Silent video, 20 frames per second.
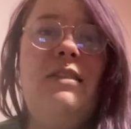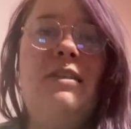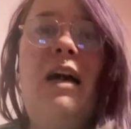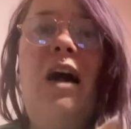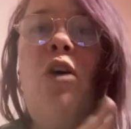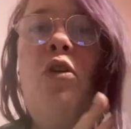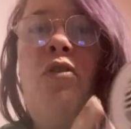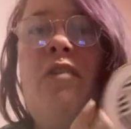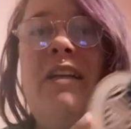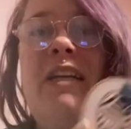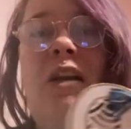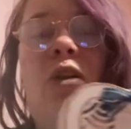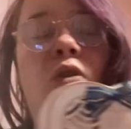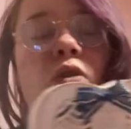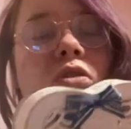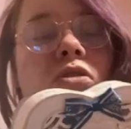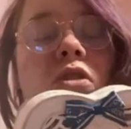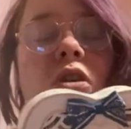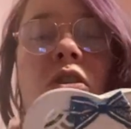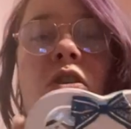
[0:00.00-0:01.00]
That already
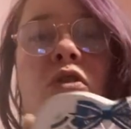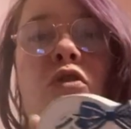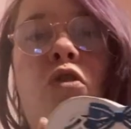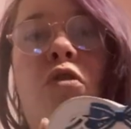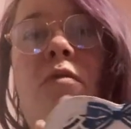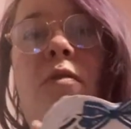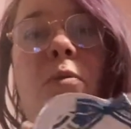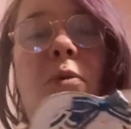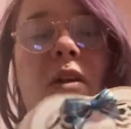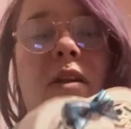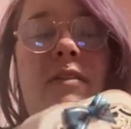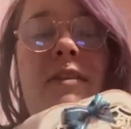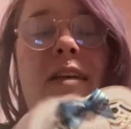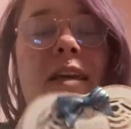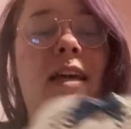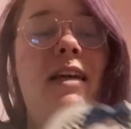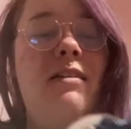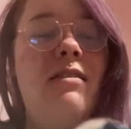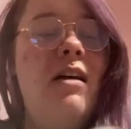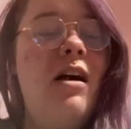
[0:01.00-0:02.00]
looks like adorable as it
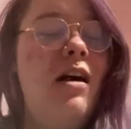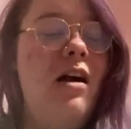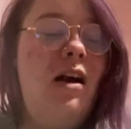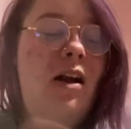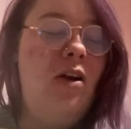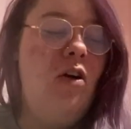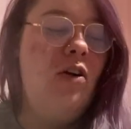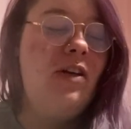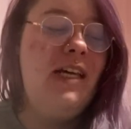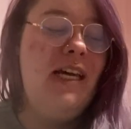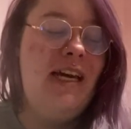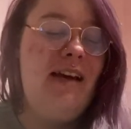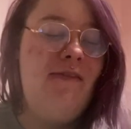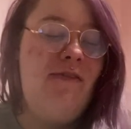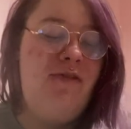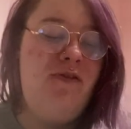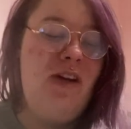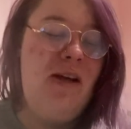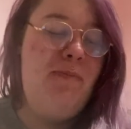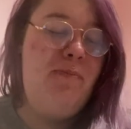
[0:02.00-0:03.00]
is. Like, you get
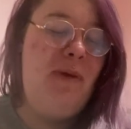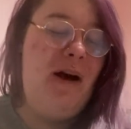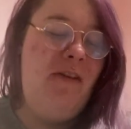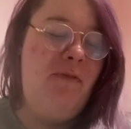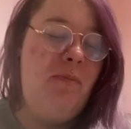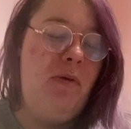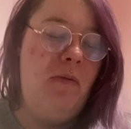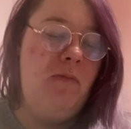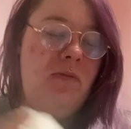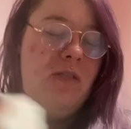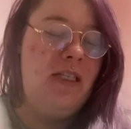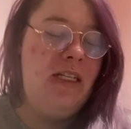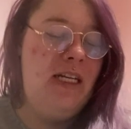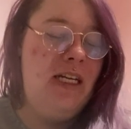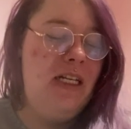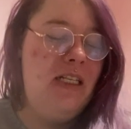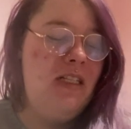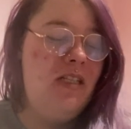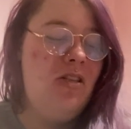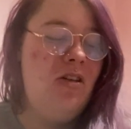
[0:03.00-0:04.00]
3 bath bombs in it,
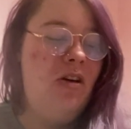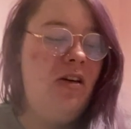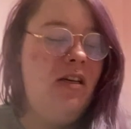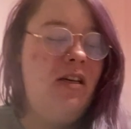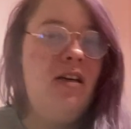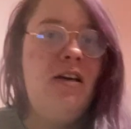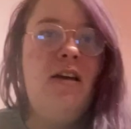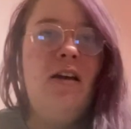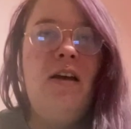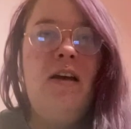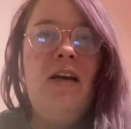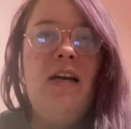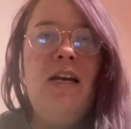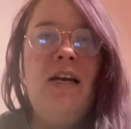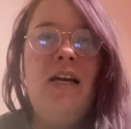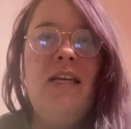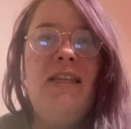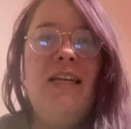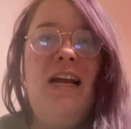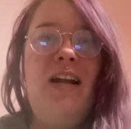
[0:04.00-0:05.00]
and it's like,
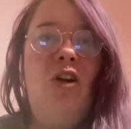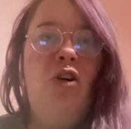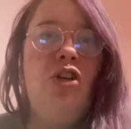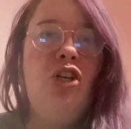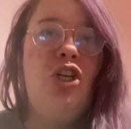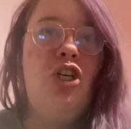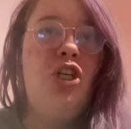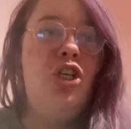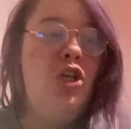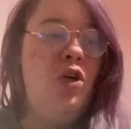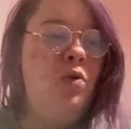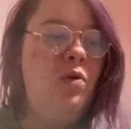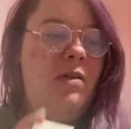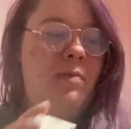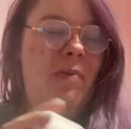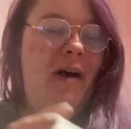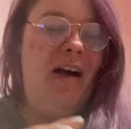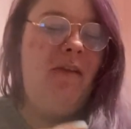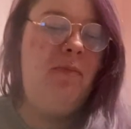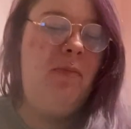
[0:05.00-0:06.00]
they're like huge
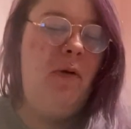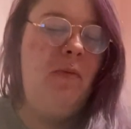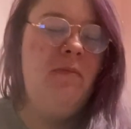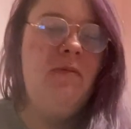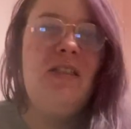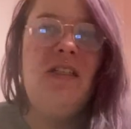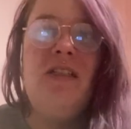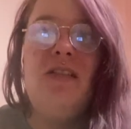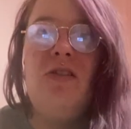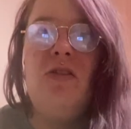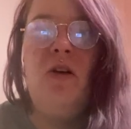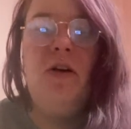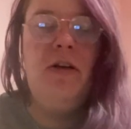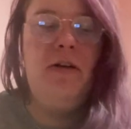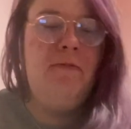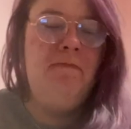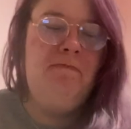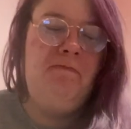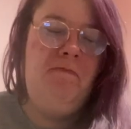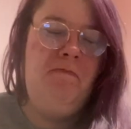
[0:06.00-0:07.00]
bath bombs, and it's
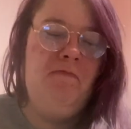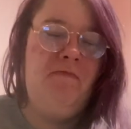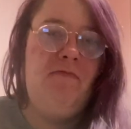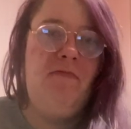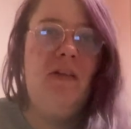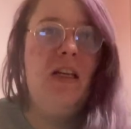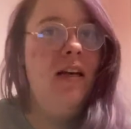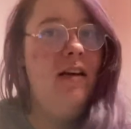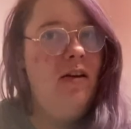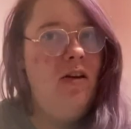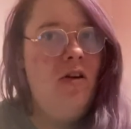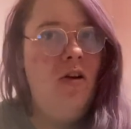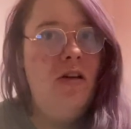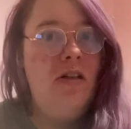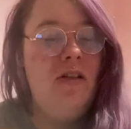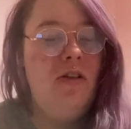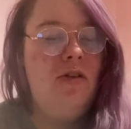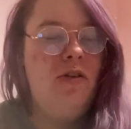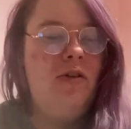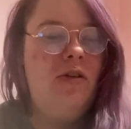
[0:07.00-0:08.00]
like, kind
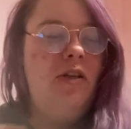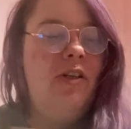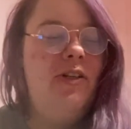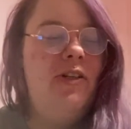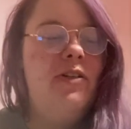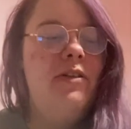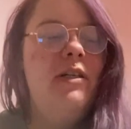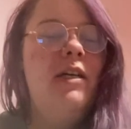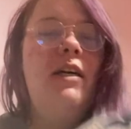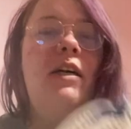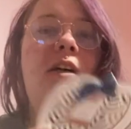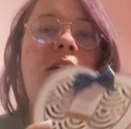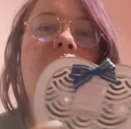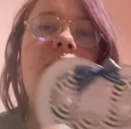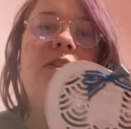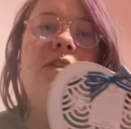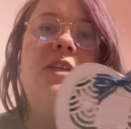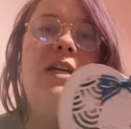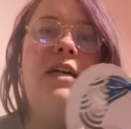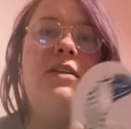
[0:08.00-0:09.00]
of good.
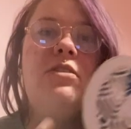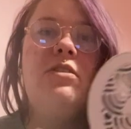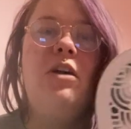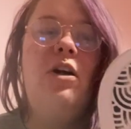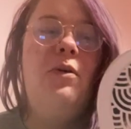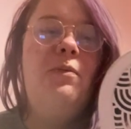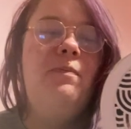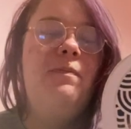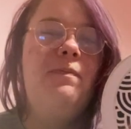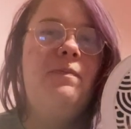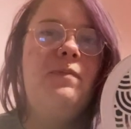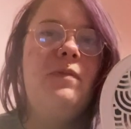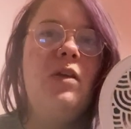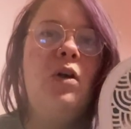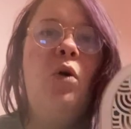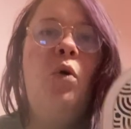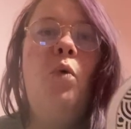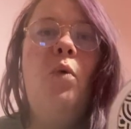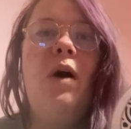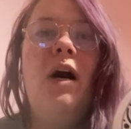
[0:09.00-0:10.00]
So yeah, so,
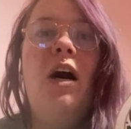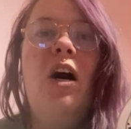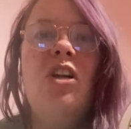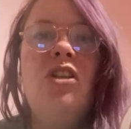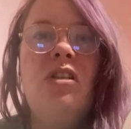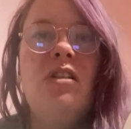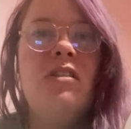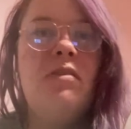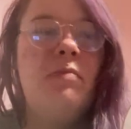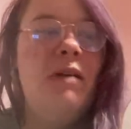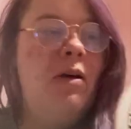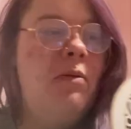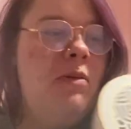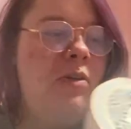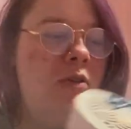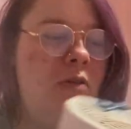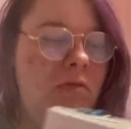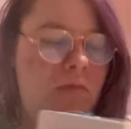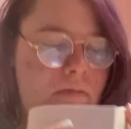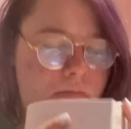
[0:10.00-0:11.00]
I just smelled
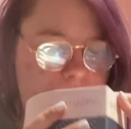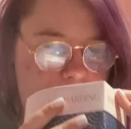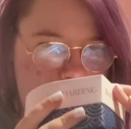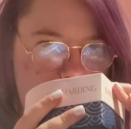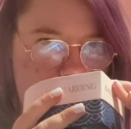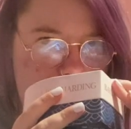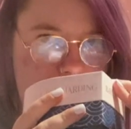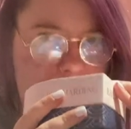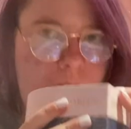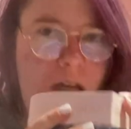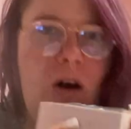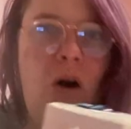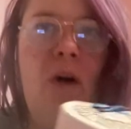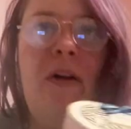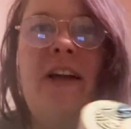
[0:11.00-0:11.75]
them all.